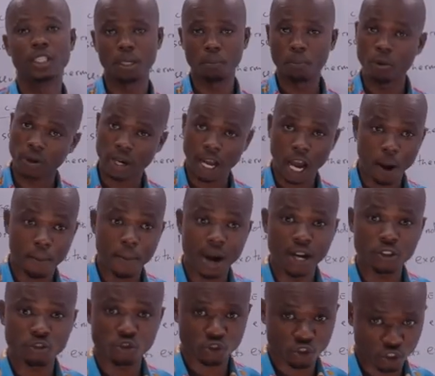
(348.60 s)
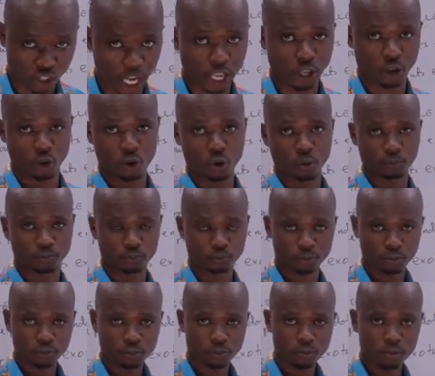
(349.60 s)
the Born-Haber cycle.
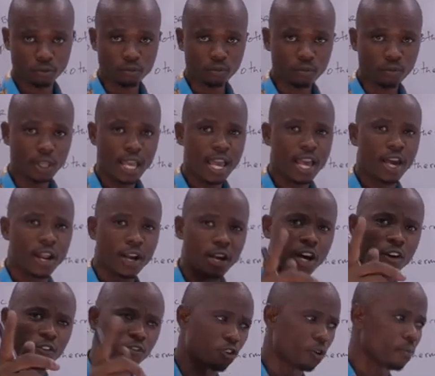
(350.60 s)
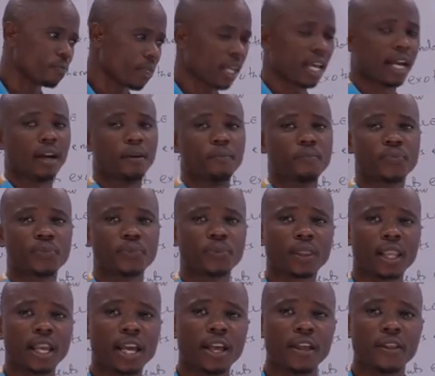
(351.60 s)
Now from there
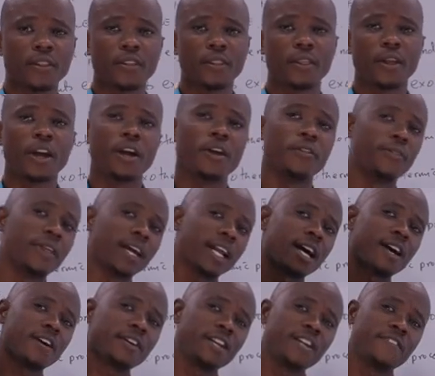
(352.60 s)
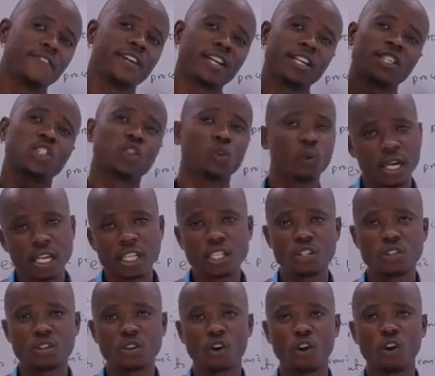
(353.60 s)
are different
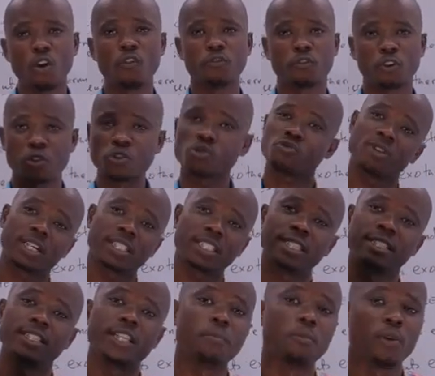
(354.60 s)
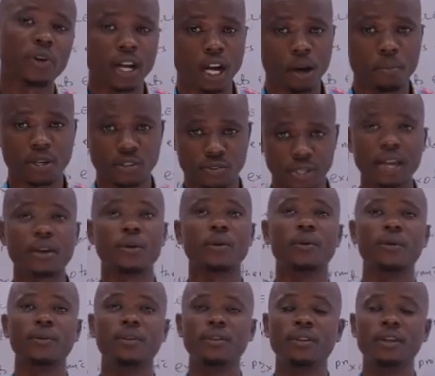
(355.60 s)
ways of constructing the Born-Haber
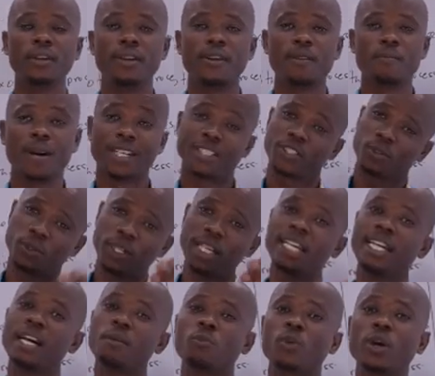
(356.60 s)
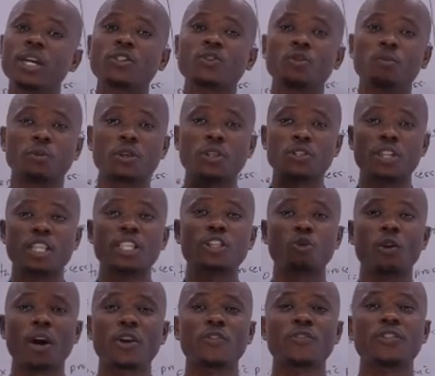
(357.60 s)
cycle. But today I'm going to present
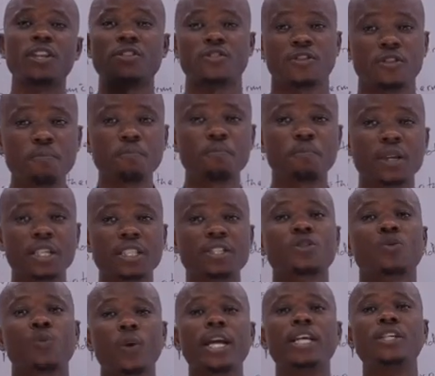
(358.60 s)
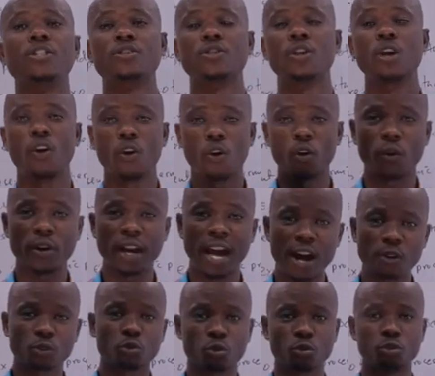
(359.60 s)
one of the simplest ways on
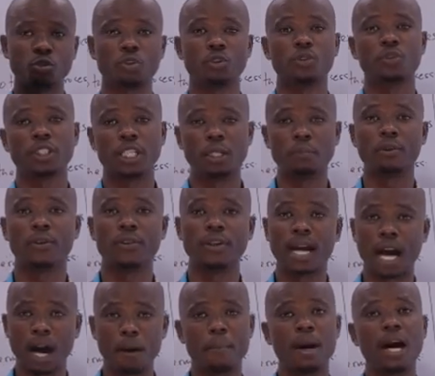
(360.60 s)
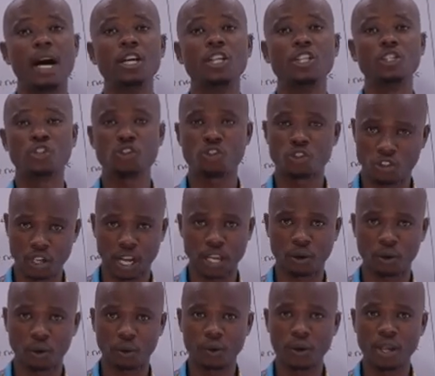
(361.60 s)
how to draw the Born-Haber
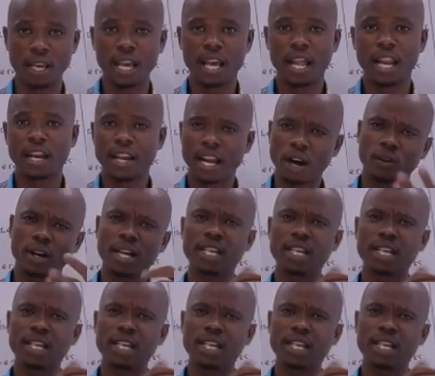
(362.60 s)
cycle. Now